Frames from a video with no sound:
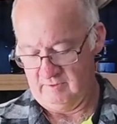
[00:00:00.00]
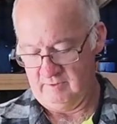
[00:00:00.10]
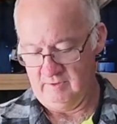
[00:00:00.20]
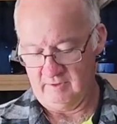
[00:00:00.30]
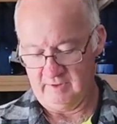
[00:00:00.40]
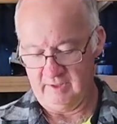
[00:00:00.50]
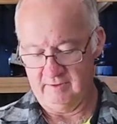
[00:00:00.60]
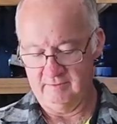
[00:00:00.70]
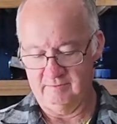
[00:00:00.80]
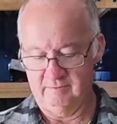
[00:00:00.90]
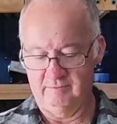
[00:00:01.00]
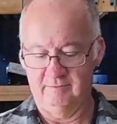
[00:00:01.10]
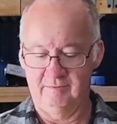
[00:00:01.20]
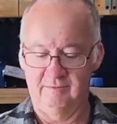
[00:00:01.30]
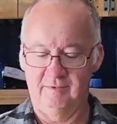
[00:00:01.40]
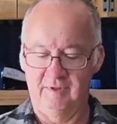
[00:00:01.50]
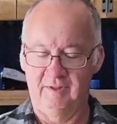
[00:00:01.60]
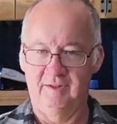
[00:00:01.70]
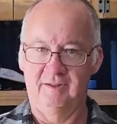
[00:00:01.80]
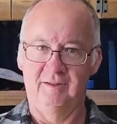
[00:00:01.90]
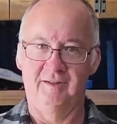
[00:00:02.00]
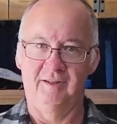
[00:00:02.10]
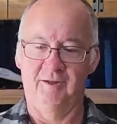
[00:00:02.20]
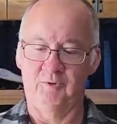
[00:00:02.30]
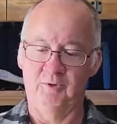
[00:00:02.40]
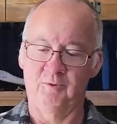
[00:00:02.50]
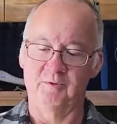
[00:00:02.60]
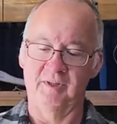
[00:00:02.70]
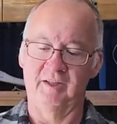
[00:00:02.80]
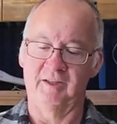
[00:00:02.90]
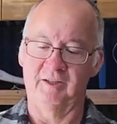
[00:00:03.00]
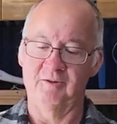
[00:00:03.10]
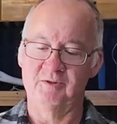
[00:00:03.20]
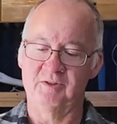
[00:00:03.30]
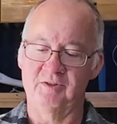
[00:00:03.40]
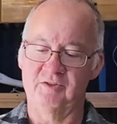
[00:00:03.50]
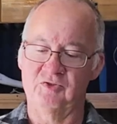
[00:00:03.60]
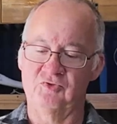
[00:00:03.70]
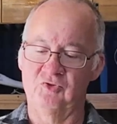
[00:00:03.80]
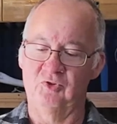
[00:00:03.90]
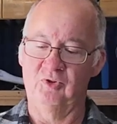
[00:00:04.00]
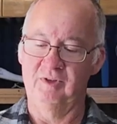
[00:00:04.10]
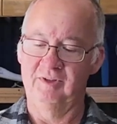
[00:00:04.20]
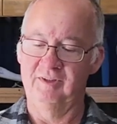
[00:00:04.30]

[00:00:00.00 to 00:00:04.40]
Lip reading: Unlock that. How cool is that? It goes to your straw.